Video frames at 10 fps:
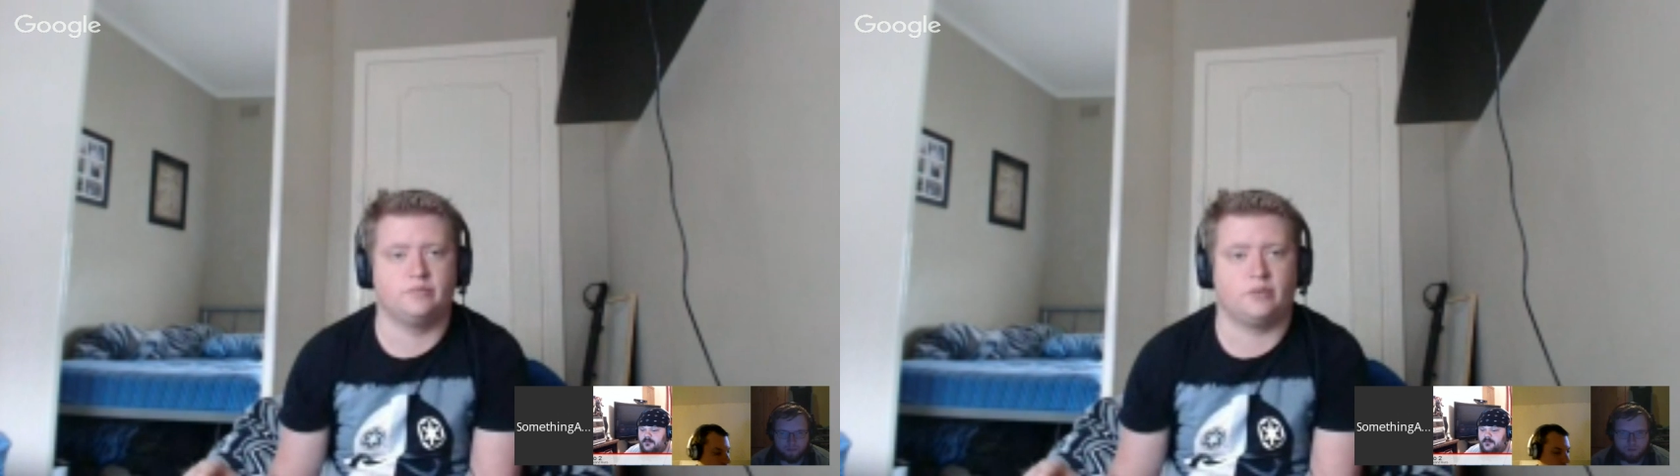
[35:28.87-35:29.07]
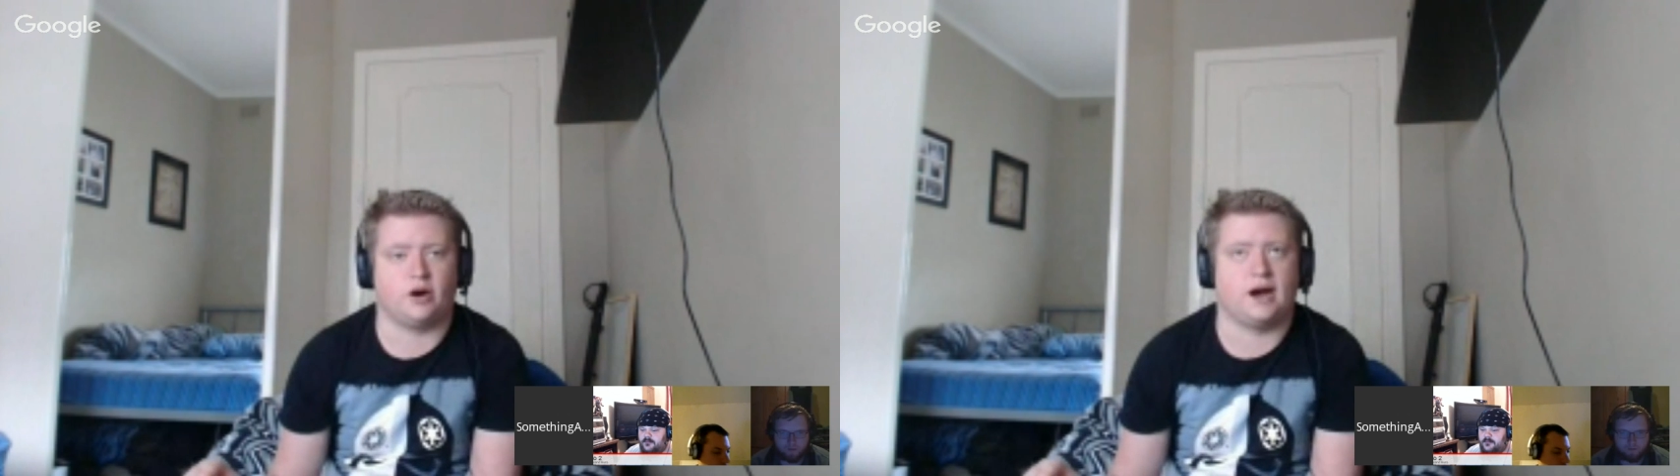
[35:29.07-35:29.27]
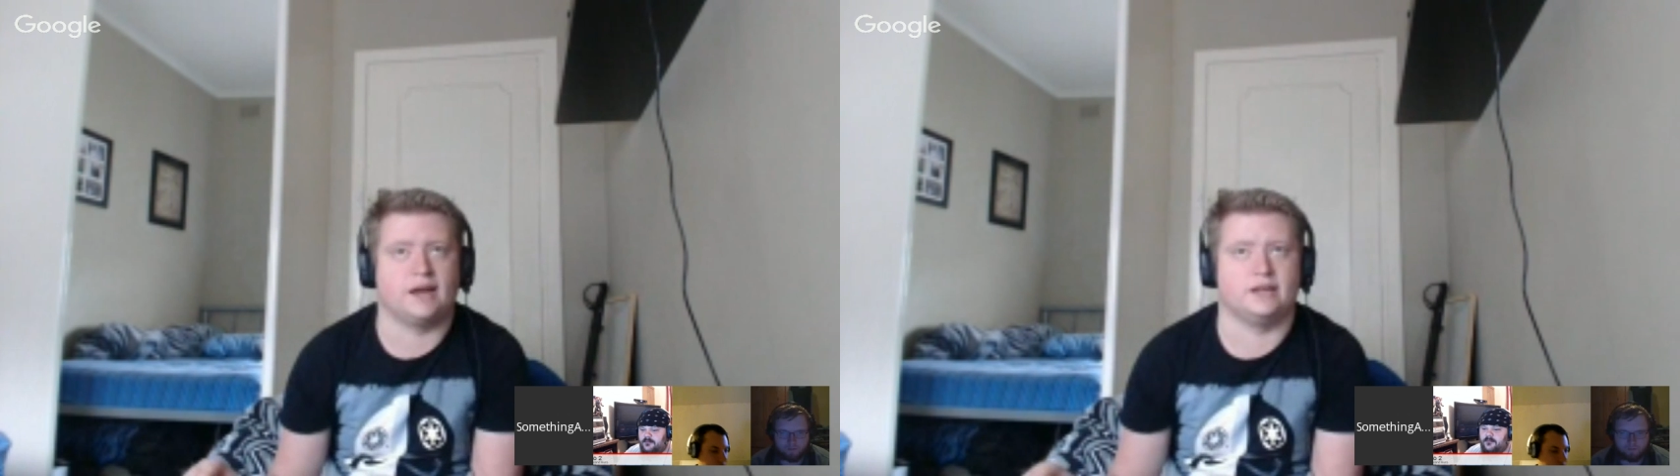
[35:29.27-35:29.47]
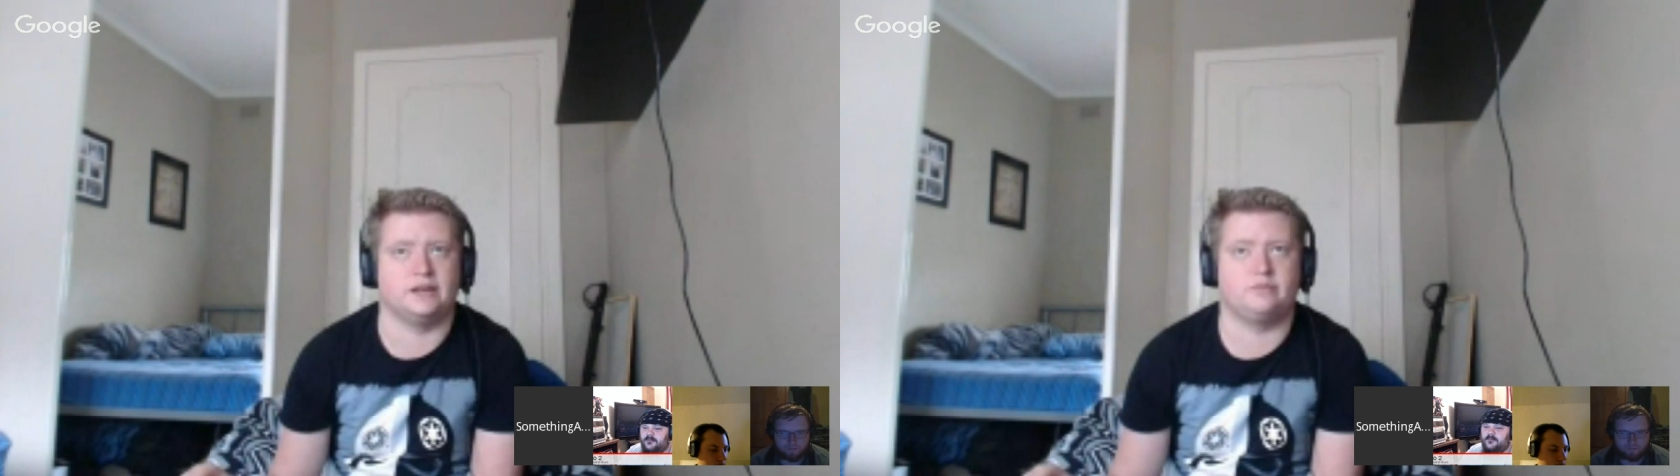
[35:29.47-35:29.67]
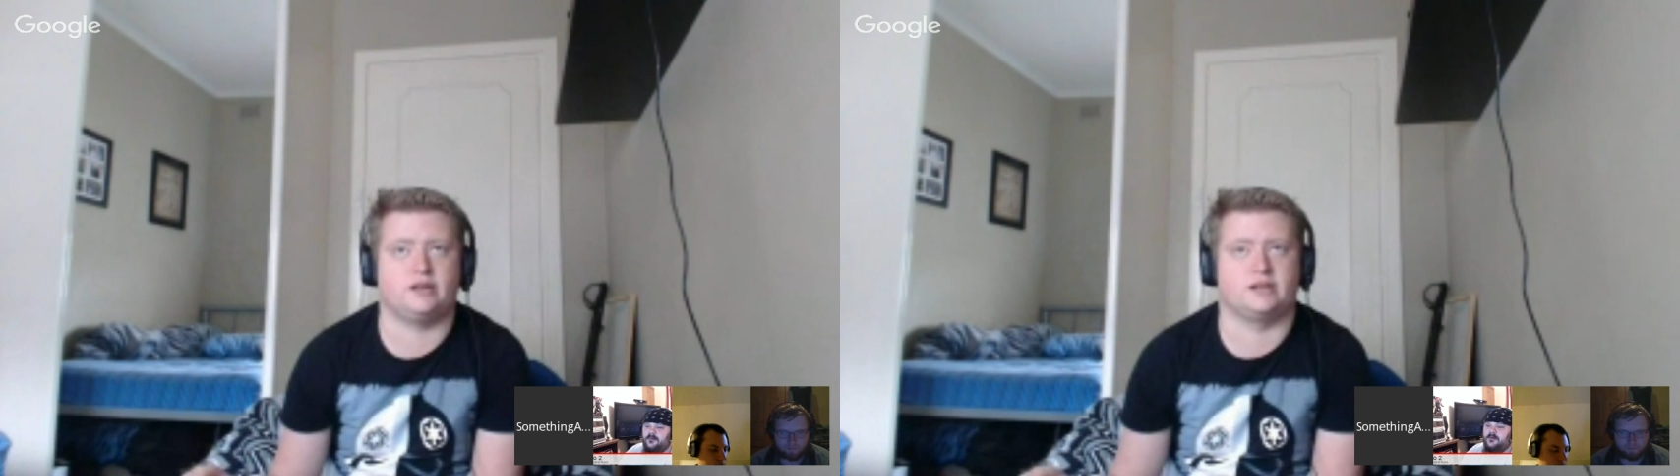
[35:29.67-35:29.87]

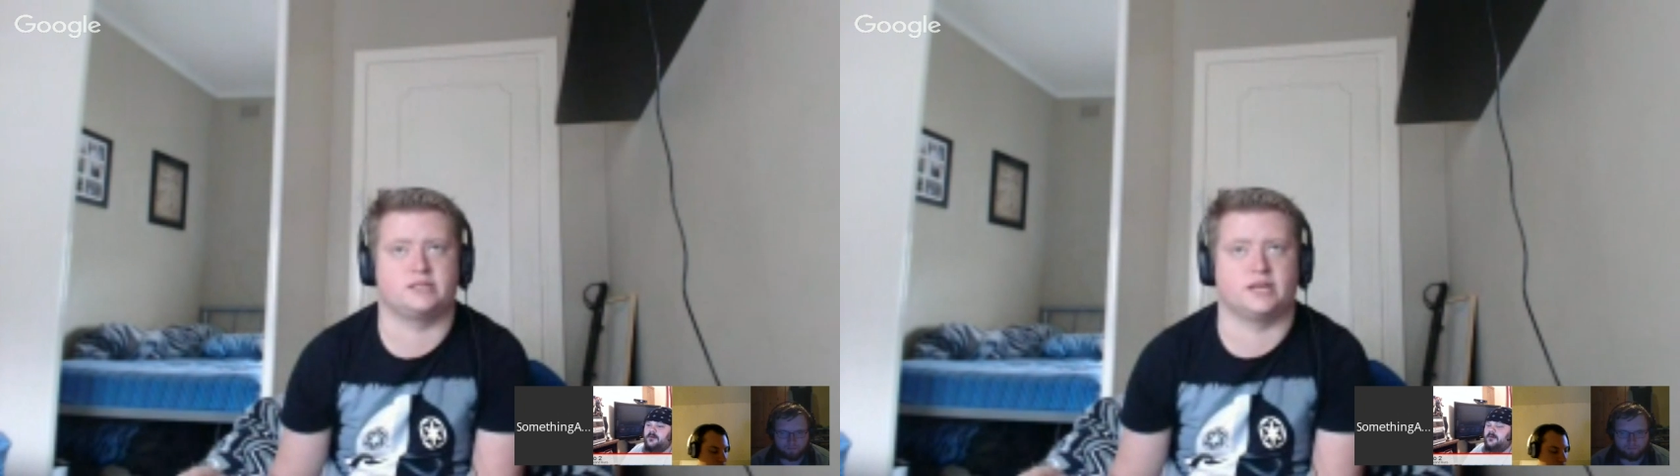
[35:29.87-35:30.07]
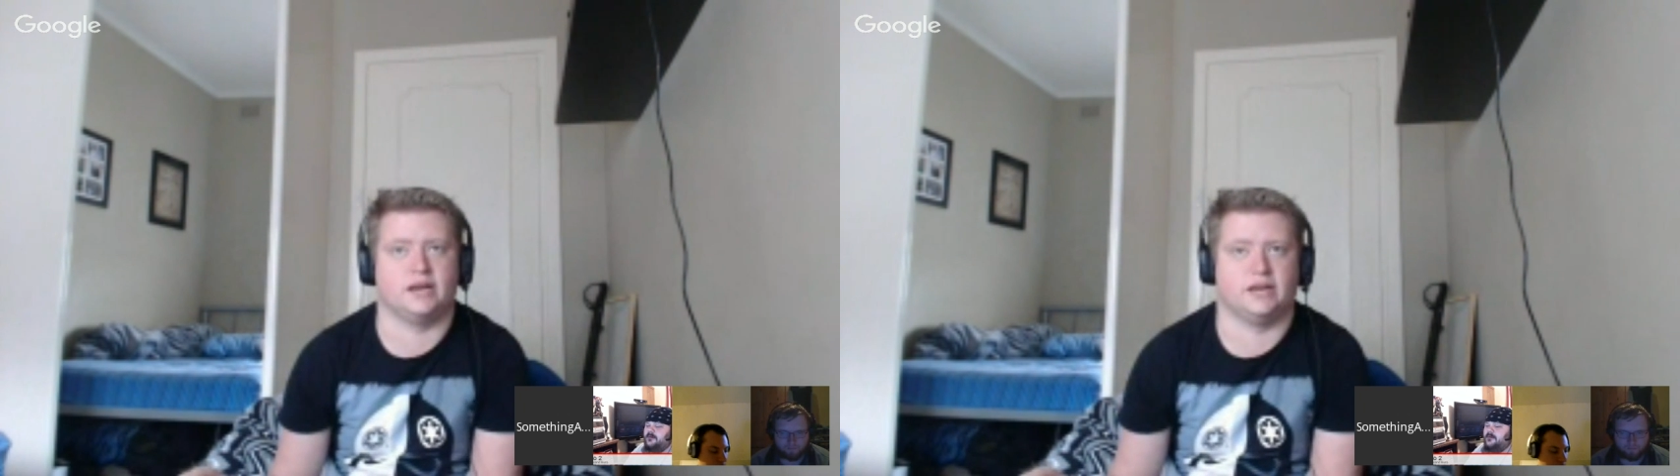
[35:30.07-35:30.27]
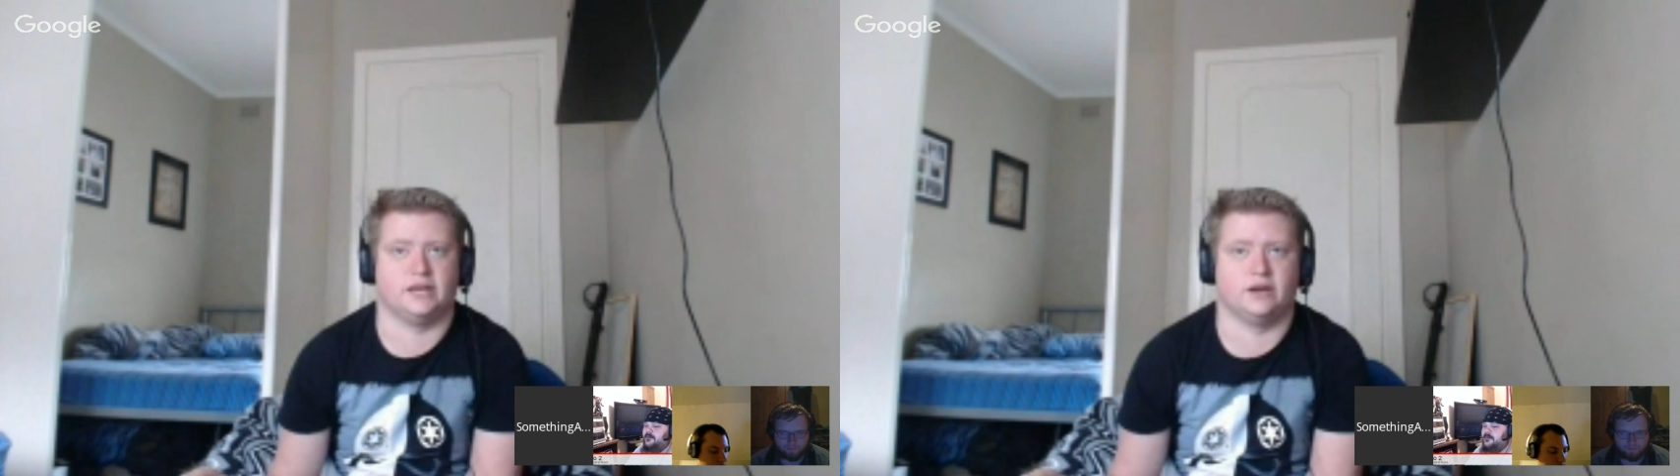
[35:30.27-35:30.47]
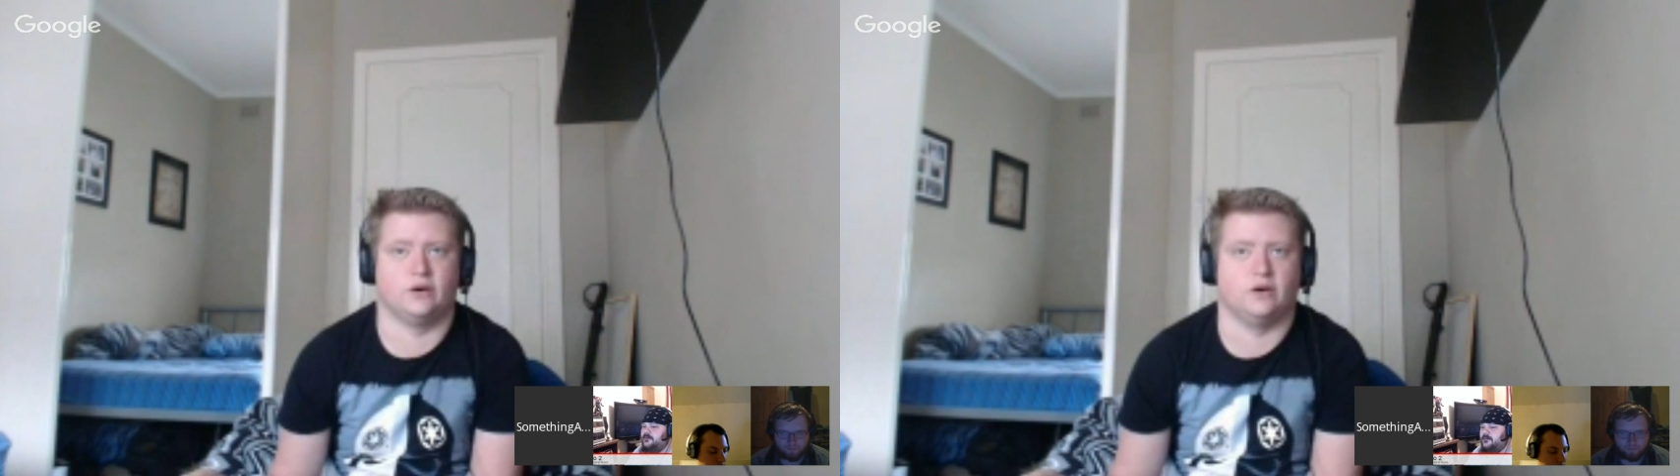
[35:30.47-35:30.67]
pilot plus any